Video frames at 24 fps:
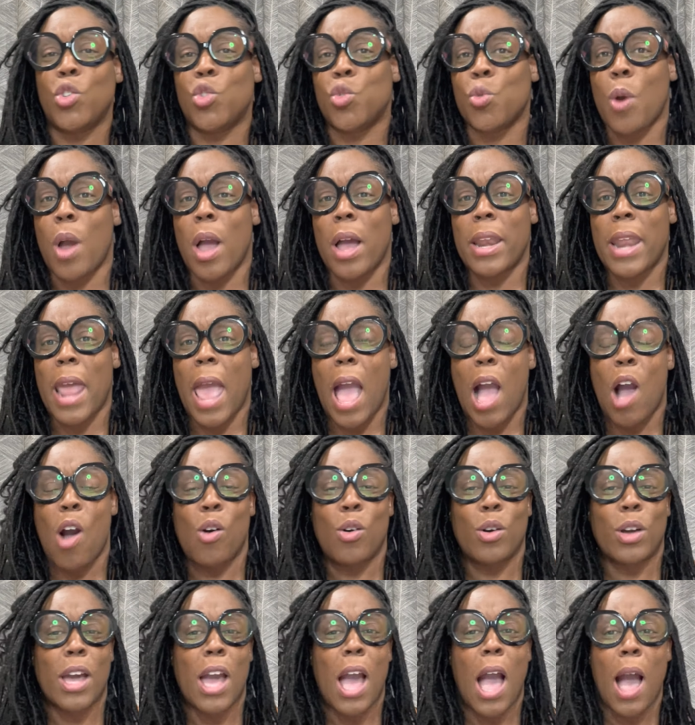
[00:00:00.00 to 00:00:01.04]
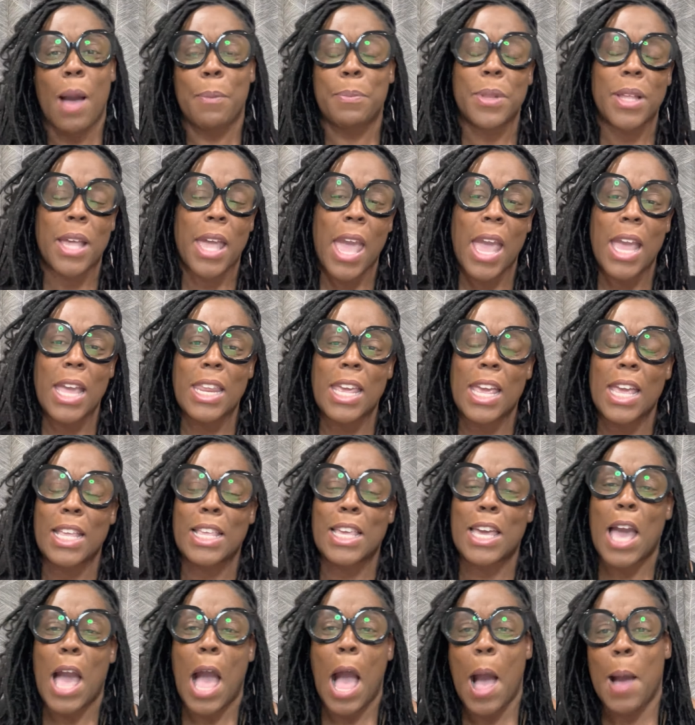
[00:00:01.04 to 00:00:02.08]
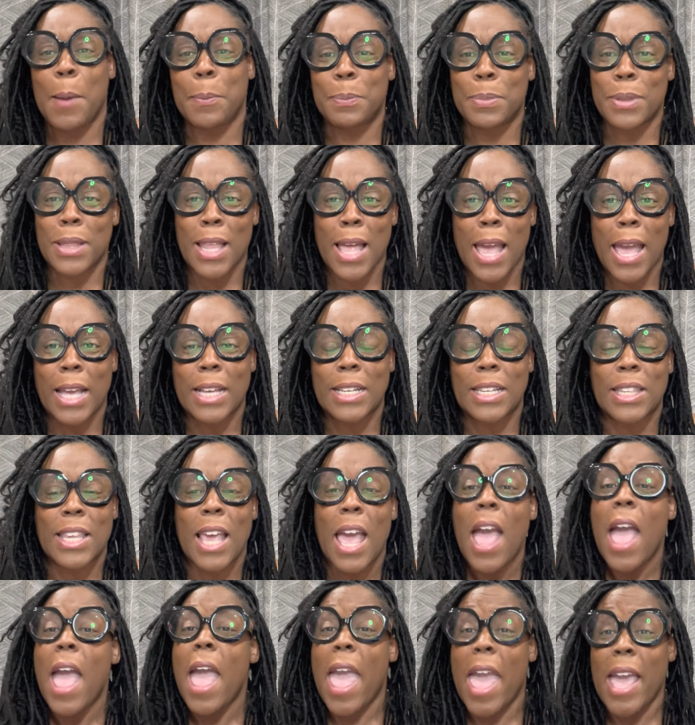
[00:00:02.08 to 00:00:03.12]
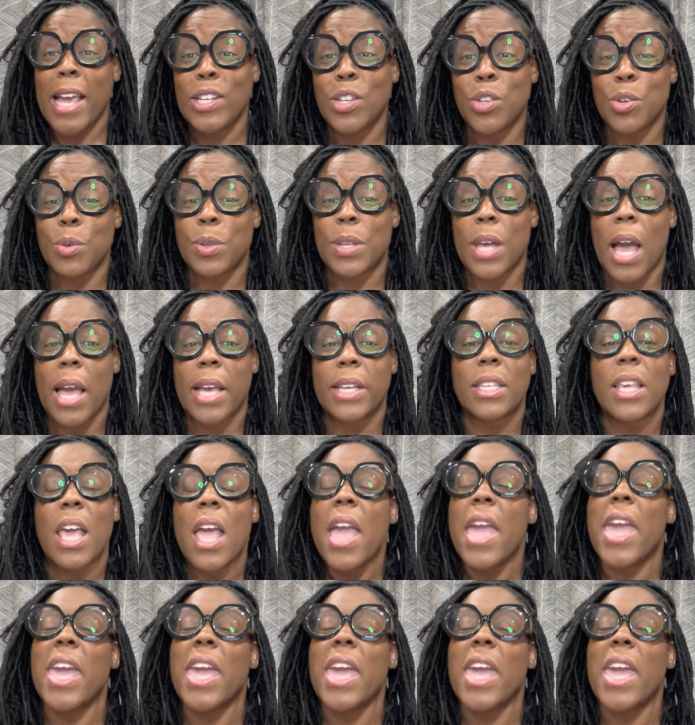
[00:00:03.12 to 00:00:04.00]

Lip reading: drawn out, complicated, complex exercise.